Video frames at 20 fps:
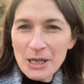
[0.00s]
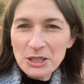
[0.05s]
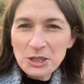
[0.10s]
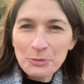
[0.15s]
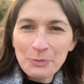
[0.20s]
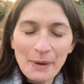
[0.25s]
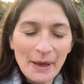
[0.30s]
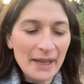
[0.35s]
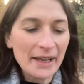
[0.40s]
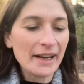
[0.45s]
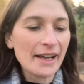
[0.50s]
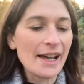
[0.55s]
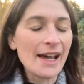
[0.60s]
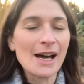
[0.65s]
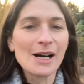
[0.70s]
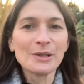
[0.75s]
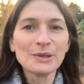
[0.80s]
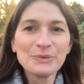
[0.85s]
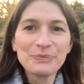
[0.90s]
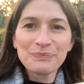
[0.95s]
better
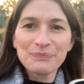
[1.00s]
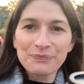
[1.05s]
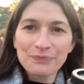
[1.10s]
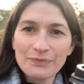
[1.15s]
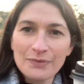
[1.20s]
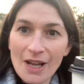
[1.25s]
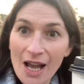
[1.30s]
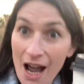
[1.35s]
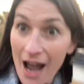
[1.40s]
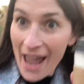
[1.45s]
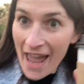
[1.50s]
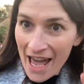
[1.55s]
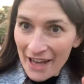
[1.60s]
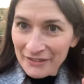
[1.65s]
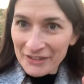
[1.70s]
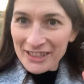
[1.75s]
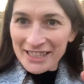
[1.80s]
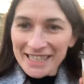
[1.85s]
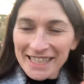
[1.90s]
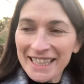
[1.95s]
now. I
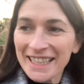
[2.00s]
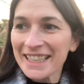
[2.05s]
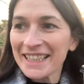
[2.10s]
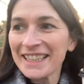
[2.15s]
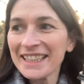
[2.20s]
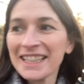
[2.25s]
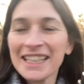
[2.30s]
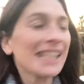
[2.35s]
have a tea.